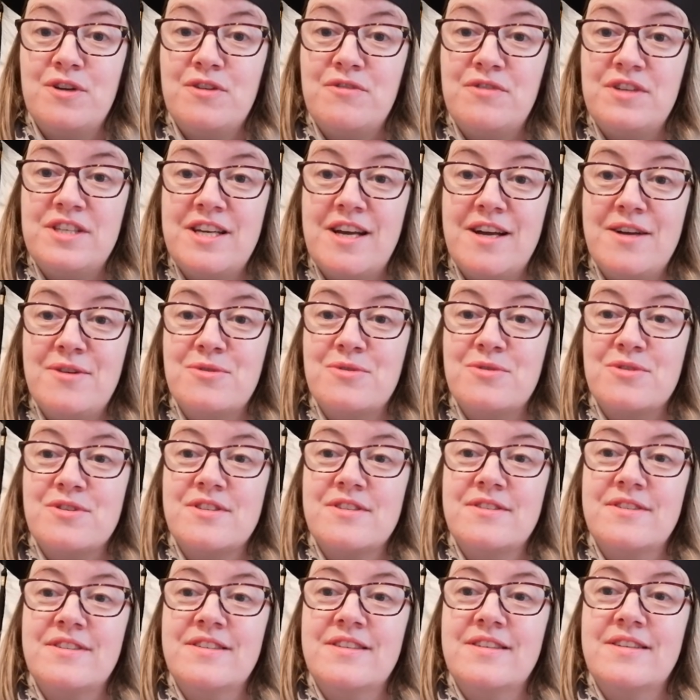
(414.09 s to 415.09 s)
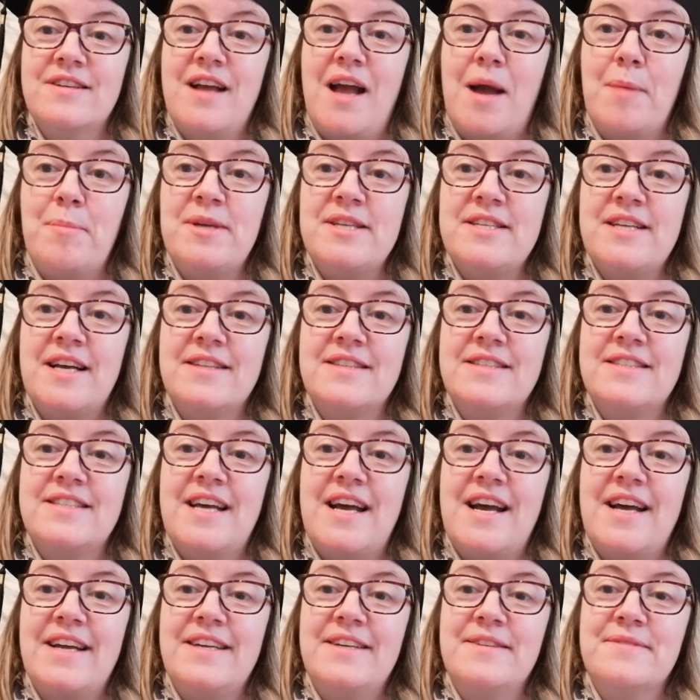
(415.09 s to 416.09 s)
new videos. Happy
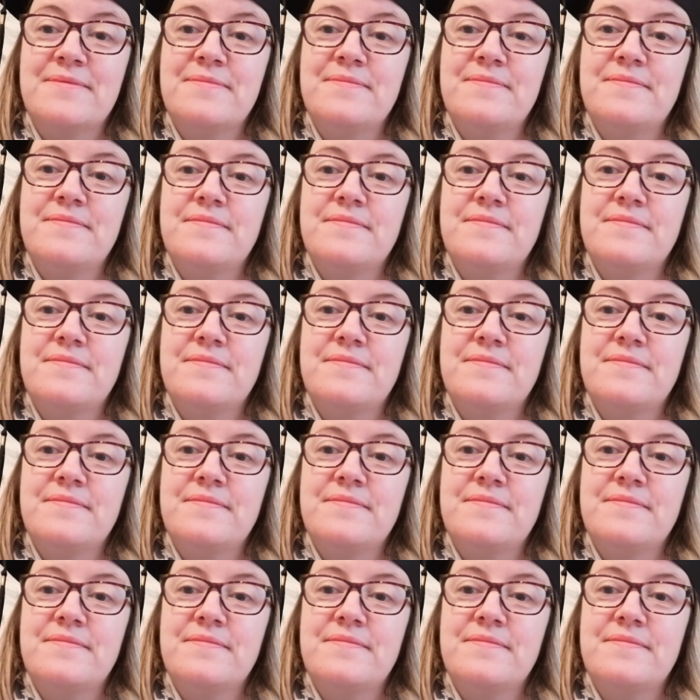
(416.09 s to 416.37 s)
Saturday.